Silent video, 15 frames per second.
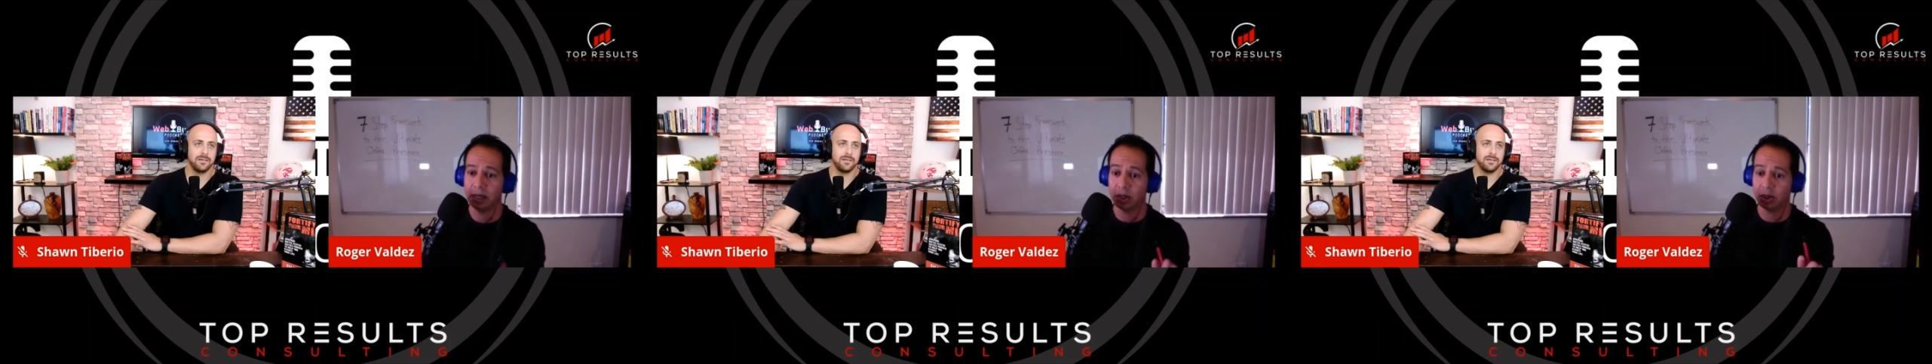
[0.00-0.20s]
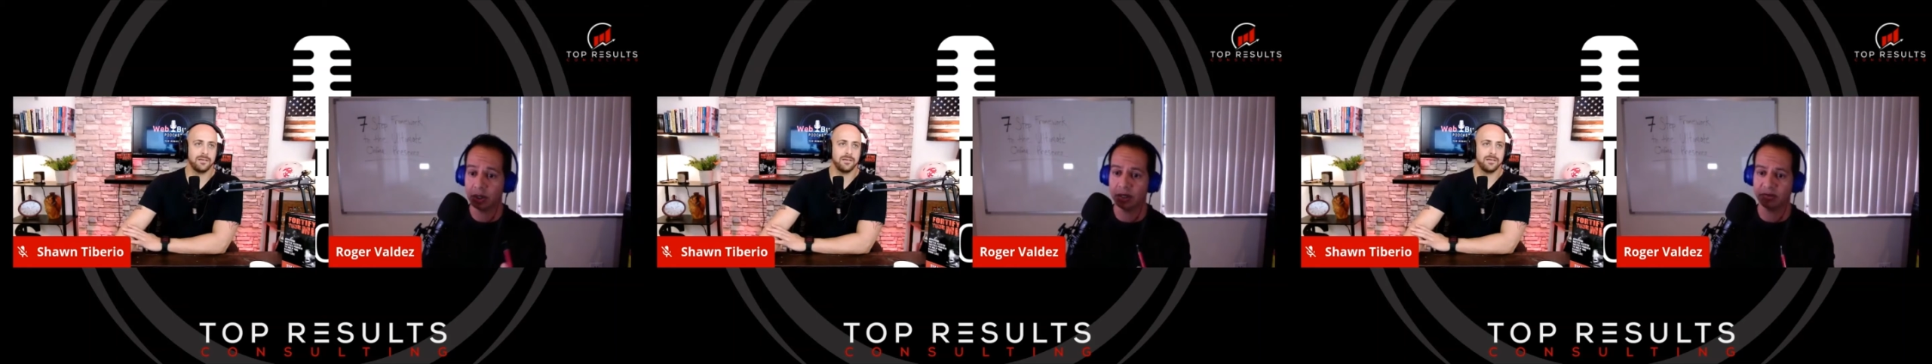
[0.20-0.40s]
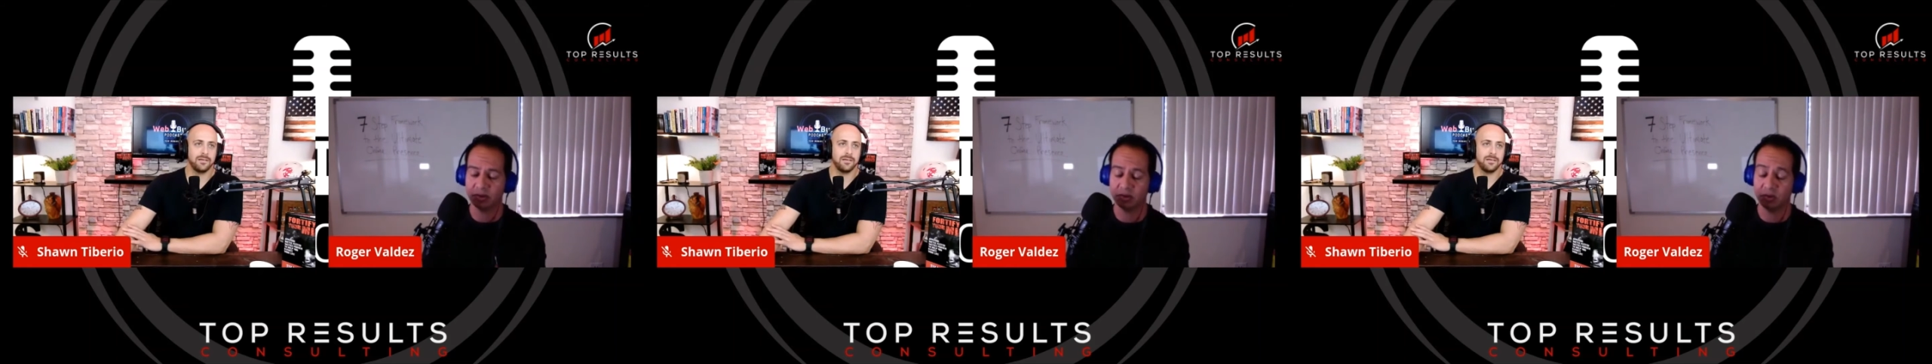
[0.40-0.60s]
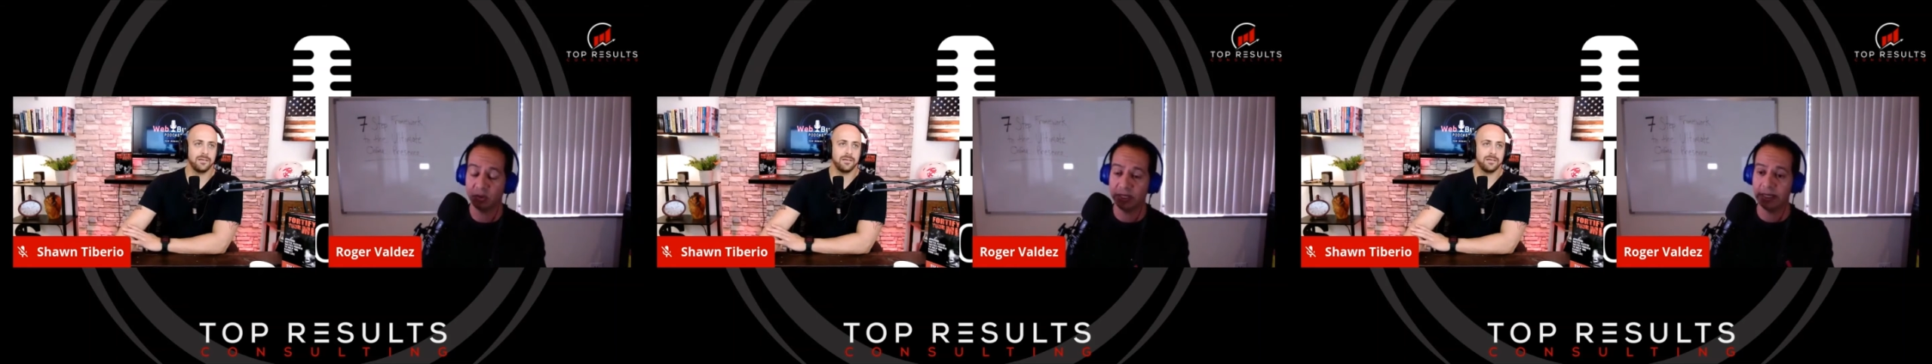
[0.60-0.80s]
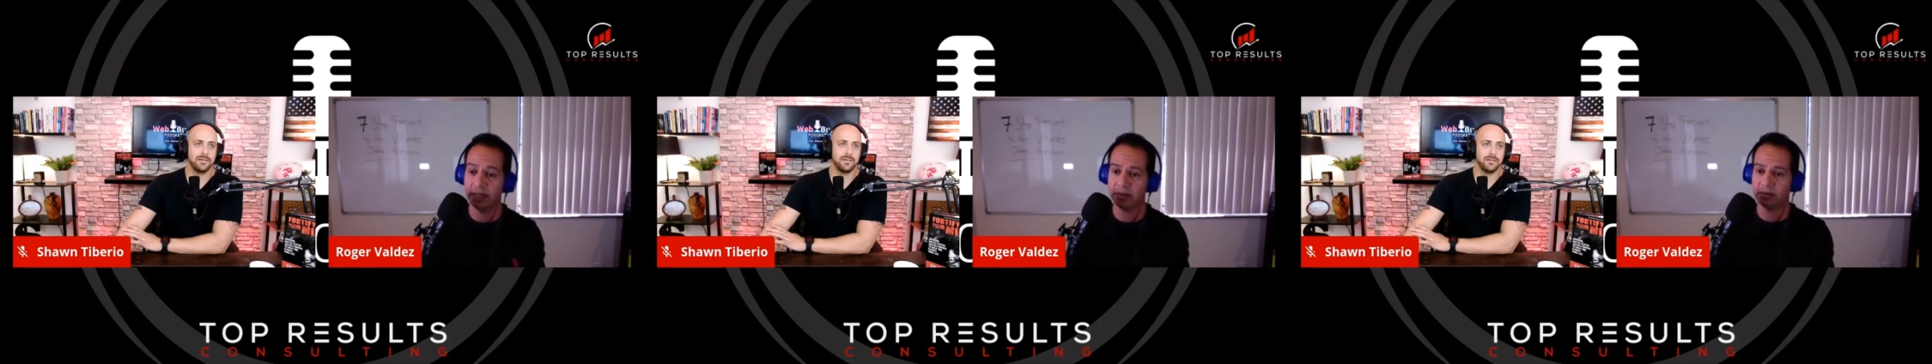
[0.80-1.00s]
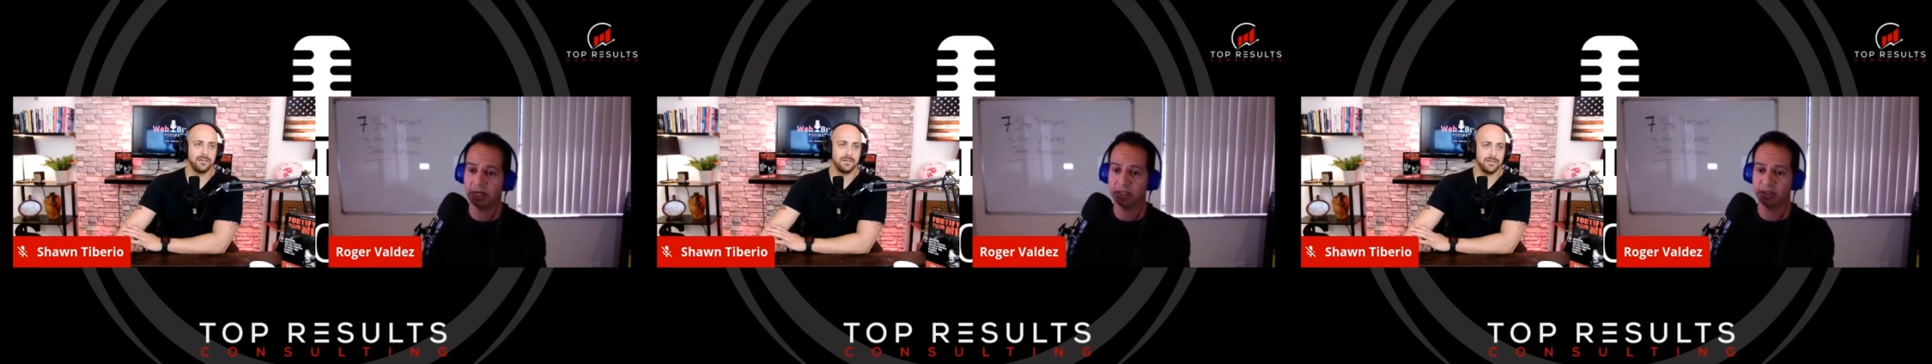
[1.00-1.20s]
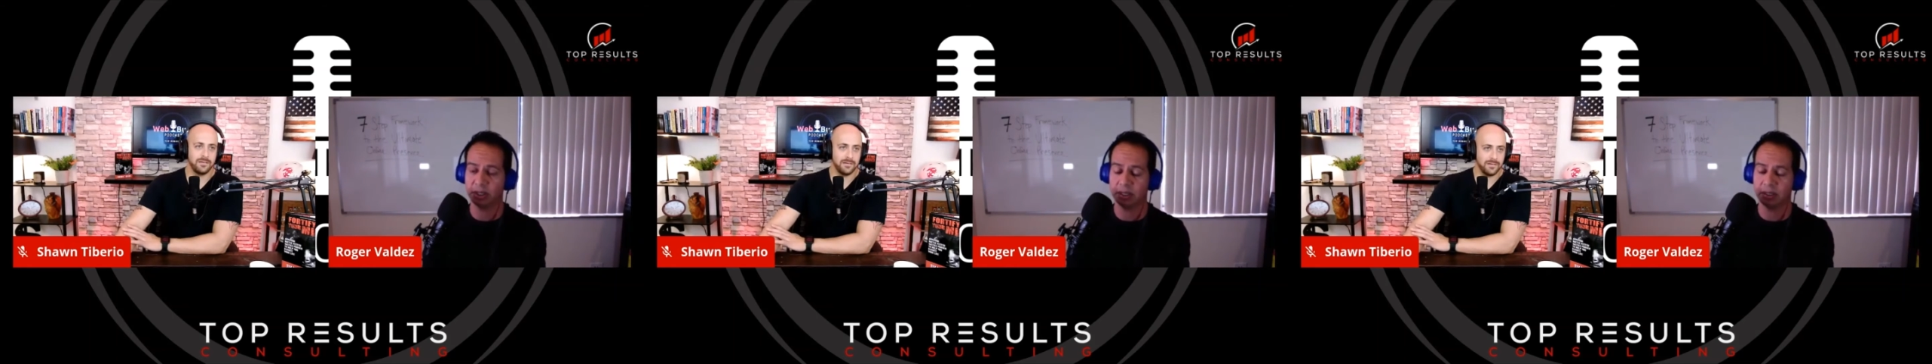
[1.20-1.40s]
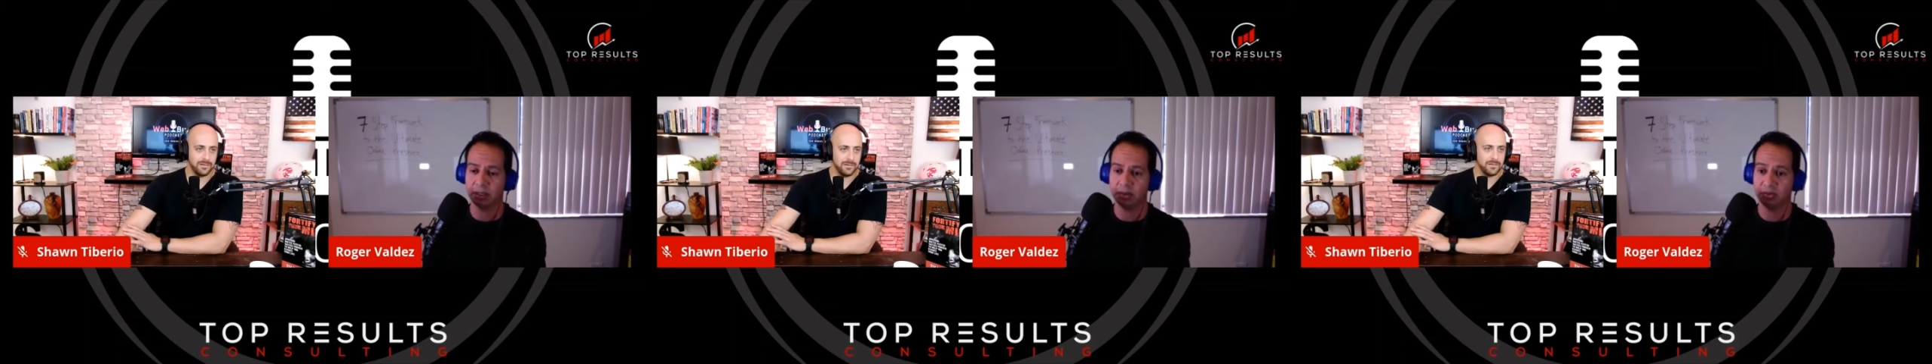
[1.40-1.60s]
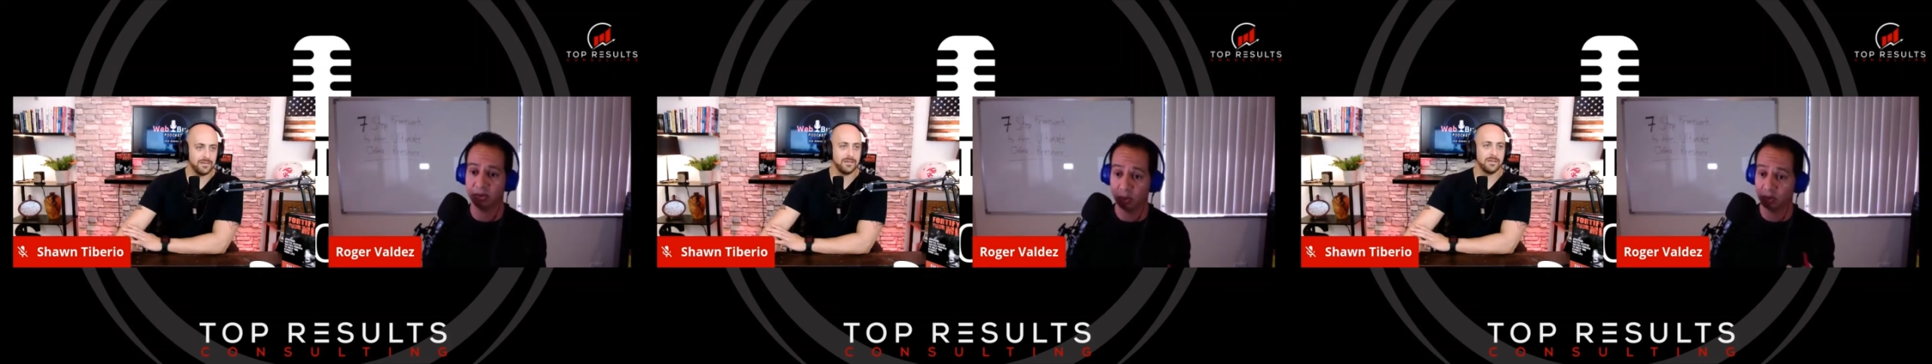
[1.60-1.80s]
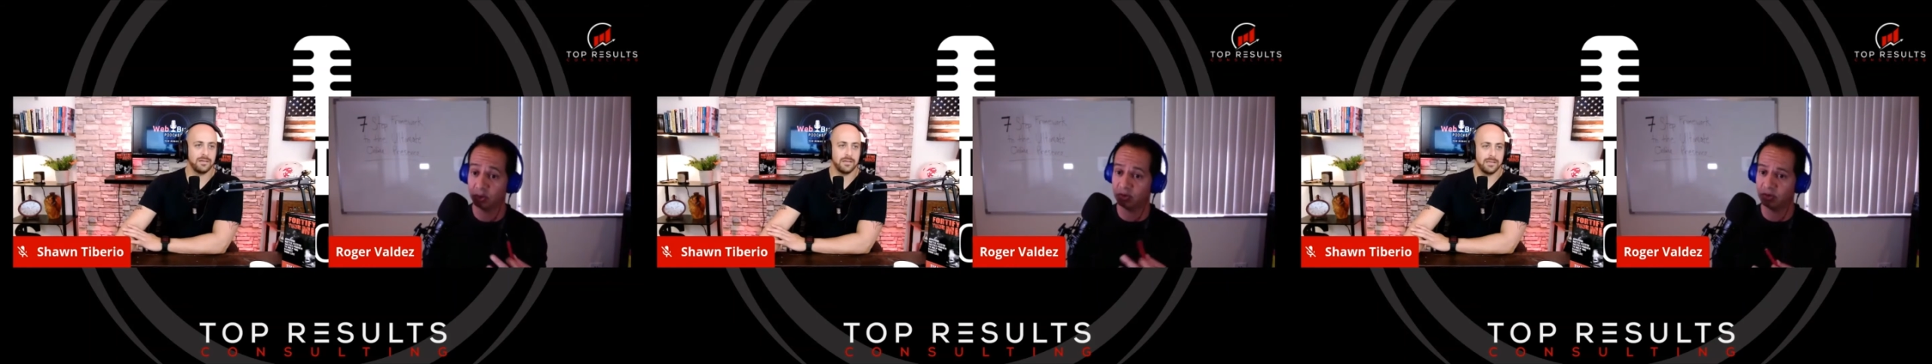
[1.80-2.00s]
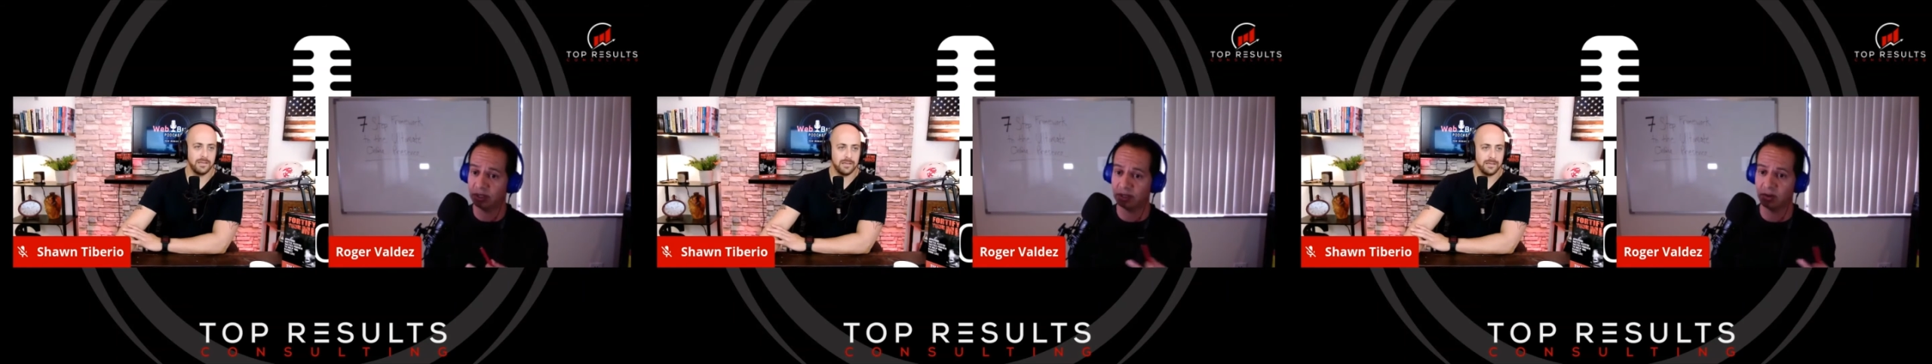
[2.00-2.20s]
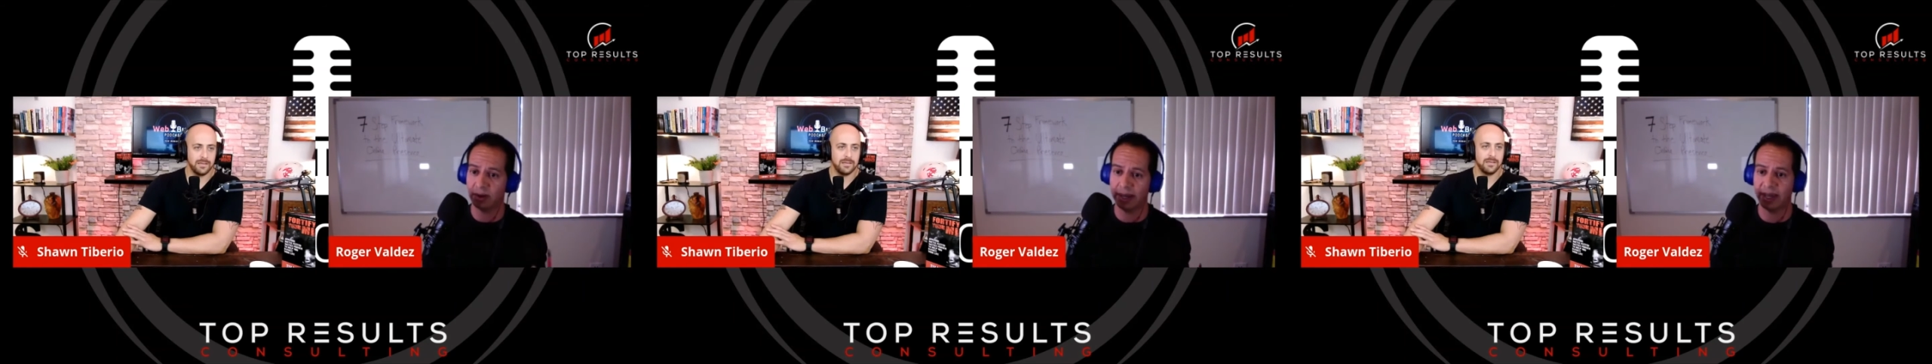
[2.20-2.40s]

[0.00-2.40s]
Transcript: Sean, since we did touch on the social signal